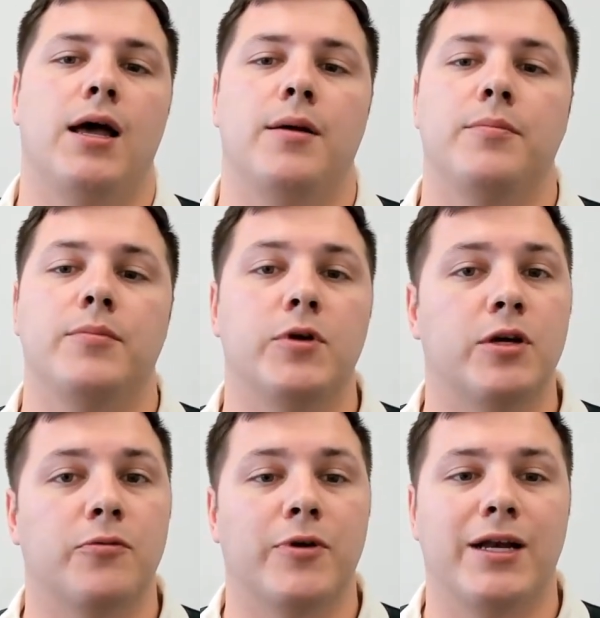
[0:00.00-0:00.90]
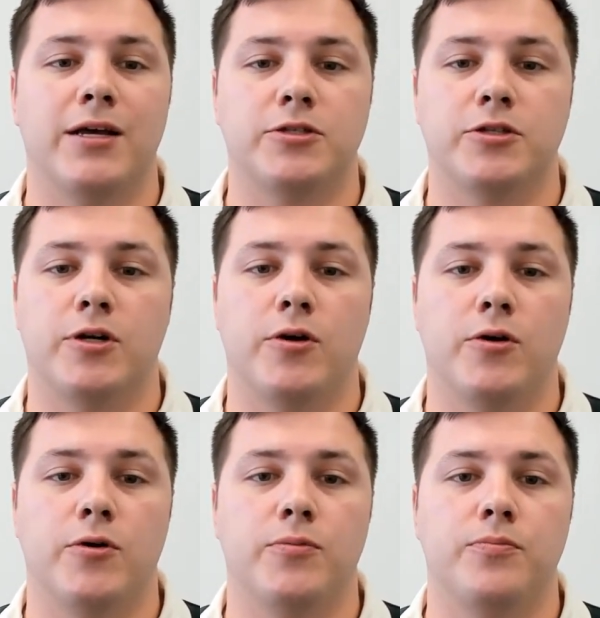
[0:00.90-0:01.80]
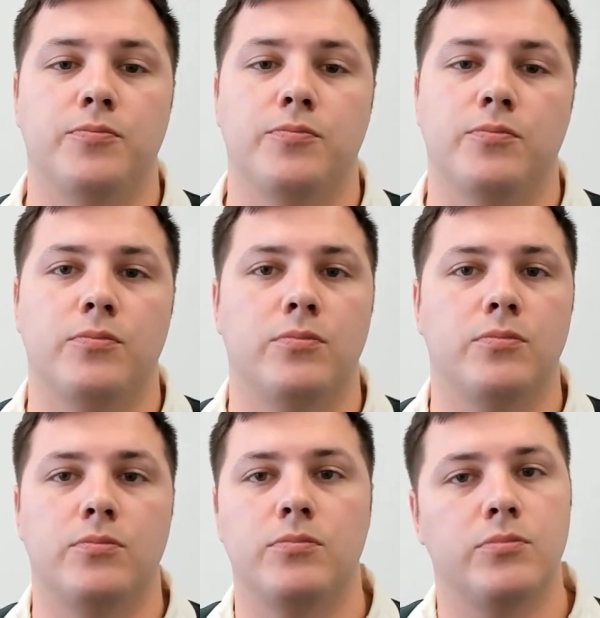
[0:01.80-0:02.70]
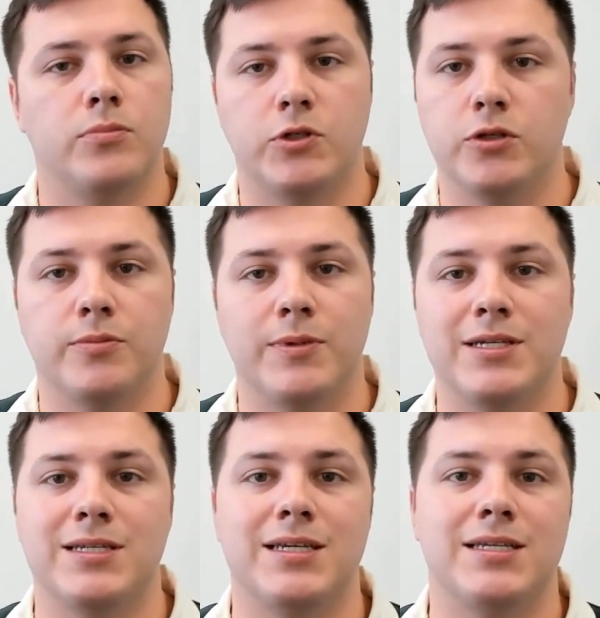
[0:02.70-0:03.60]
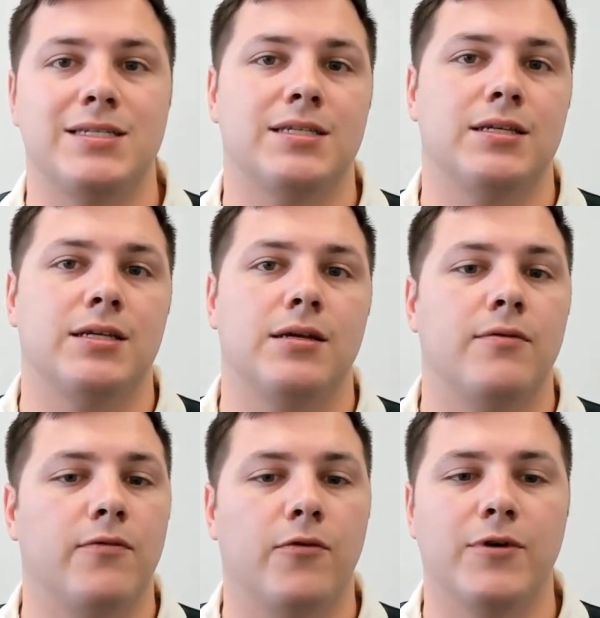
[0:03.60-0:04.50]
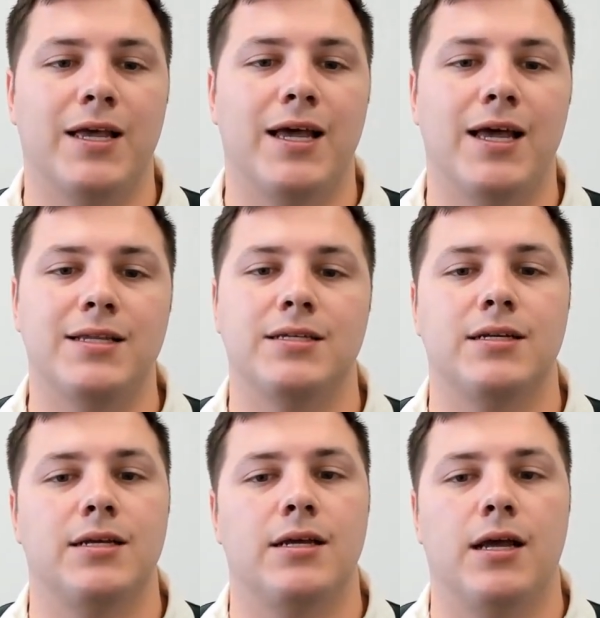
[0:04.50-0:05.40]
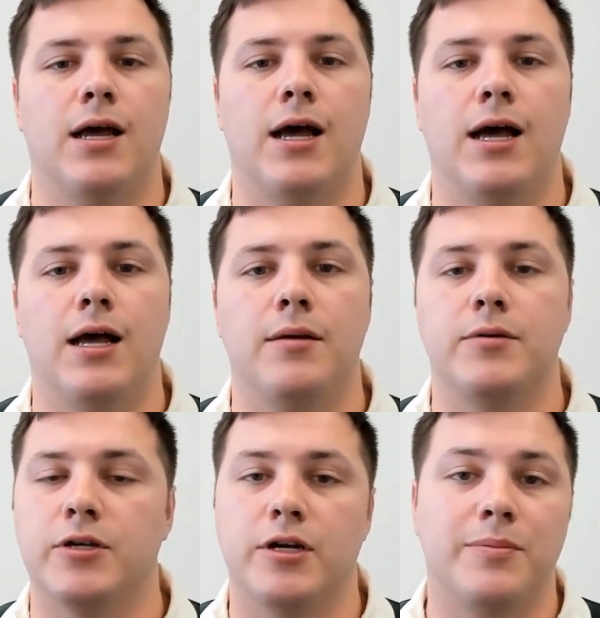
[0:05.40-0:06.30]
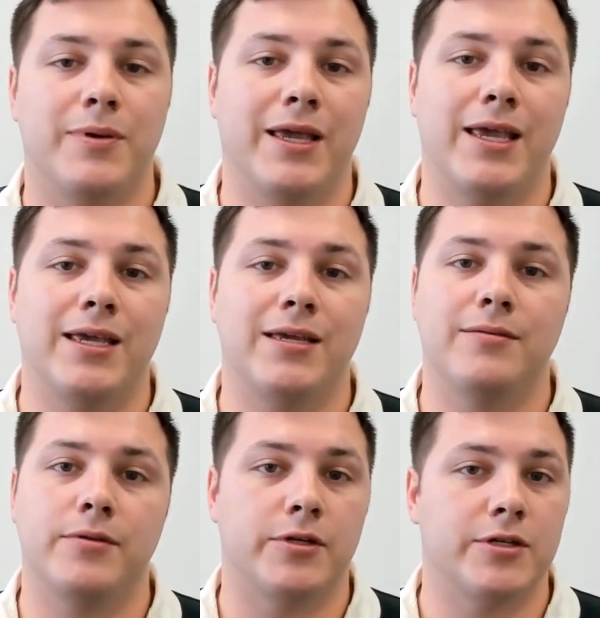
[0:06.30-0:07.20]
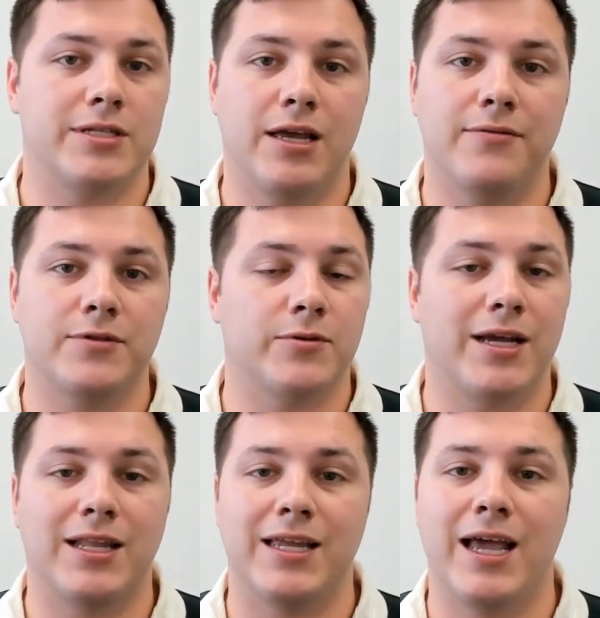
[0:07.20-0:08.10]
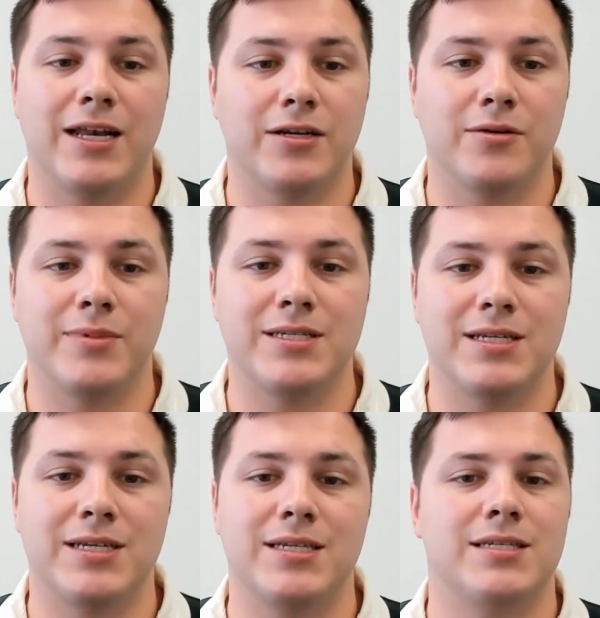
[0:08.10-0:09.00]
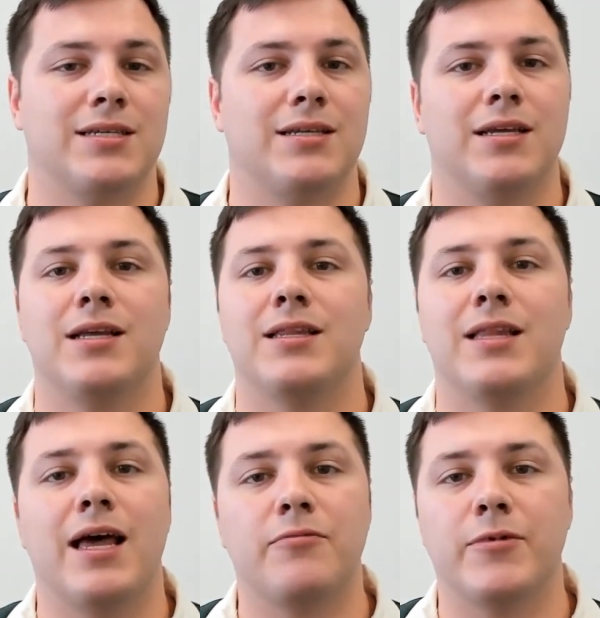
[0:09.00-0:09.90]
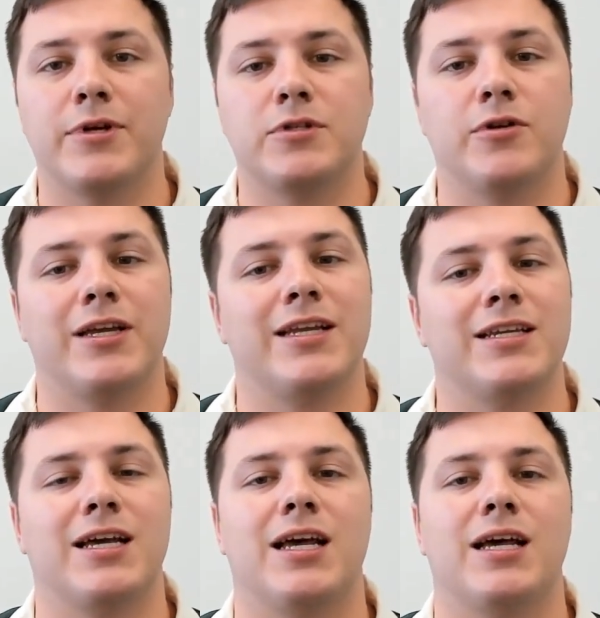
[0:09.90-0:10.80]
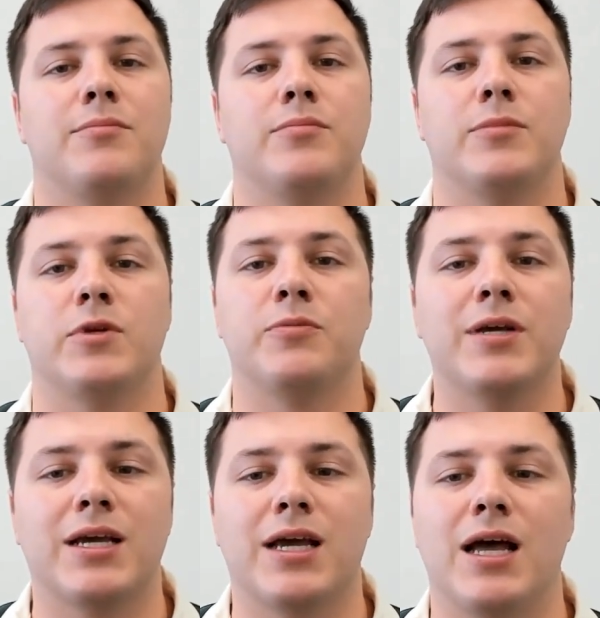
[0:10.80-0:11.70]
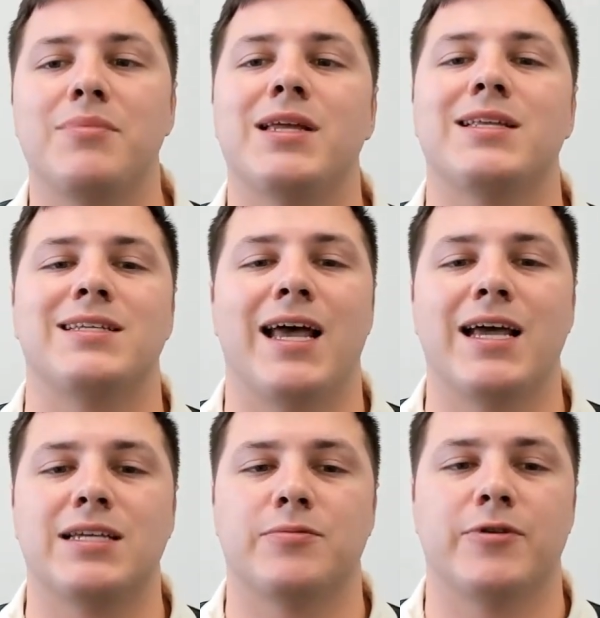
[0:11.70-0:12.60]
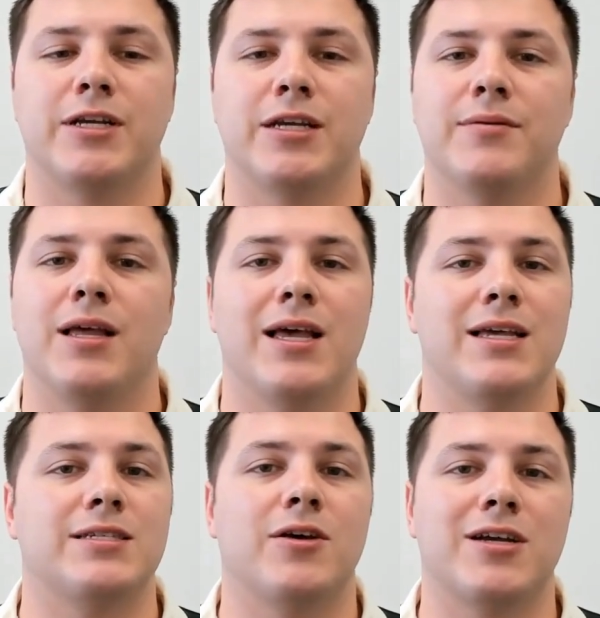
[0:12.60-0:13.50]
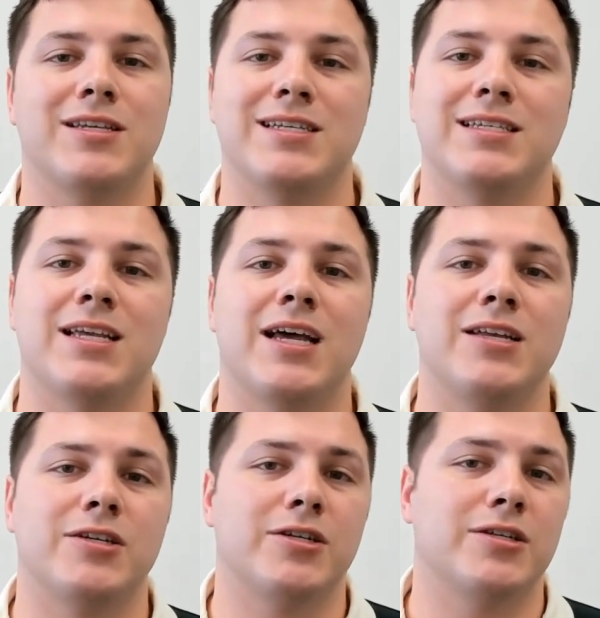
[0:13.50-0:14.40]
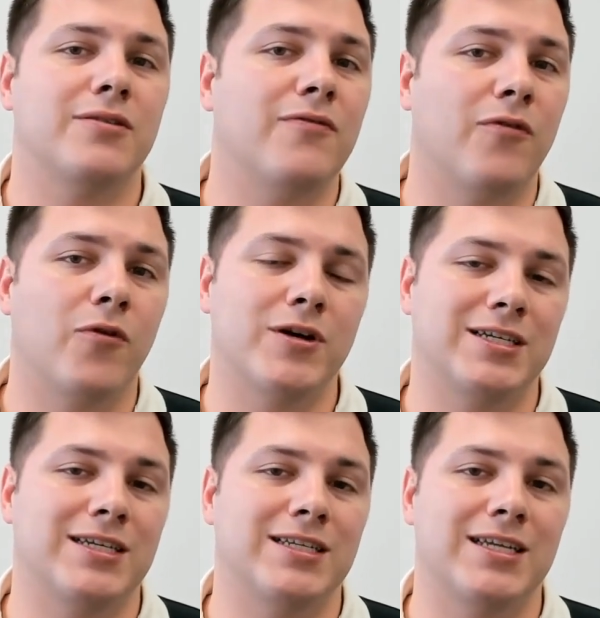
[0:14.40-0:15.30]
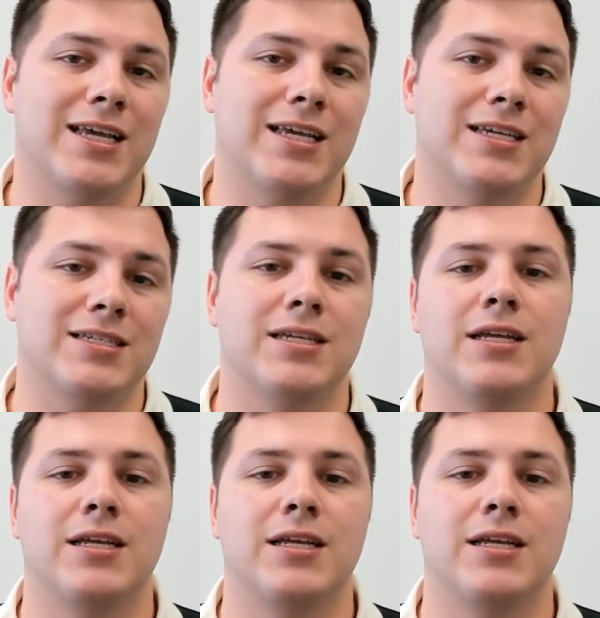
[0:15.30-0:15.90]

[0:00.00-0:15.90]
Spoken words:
You can rent out your home to your business. For that, you're going to pay yourself directly out of your business. That rental income you pick up tax free as long as it's under 14 days